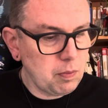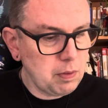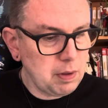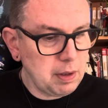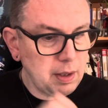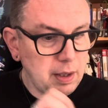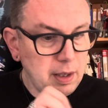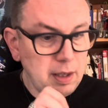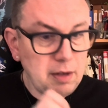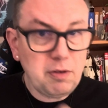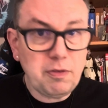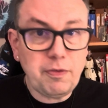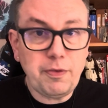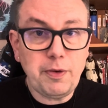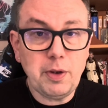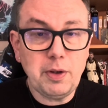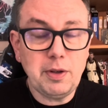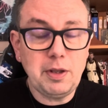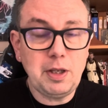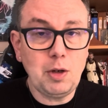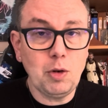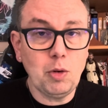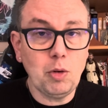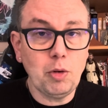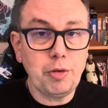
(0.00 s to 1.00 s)
interviewing
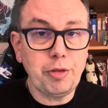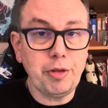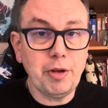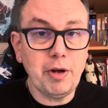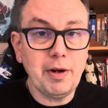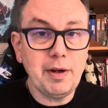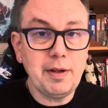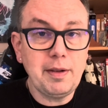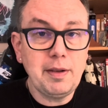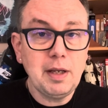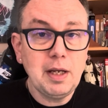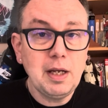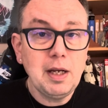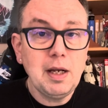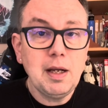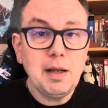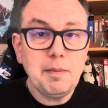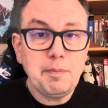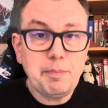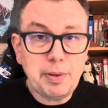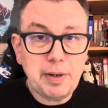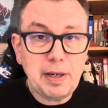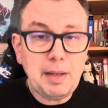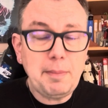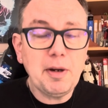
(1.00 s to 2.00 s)
the author, and
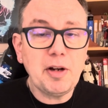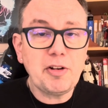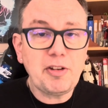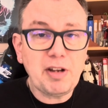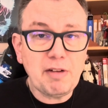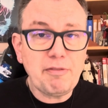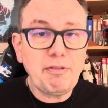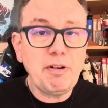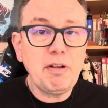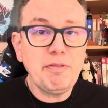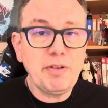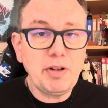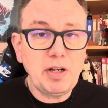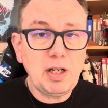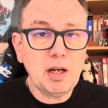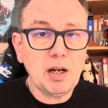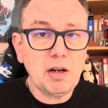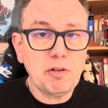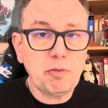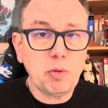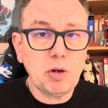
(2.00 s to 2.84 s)
pretty much every video I've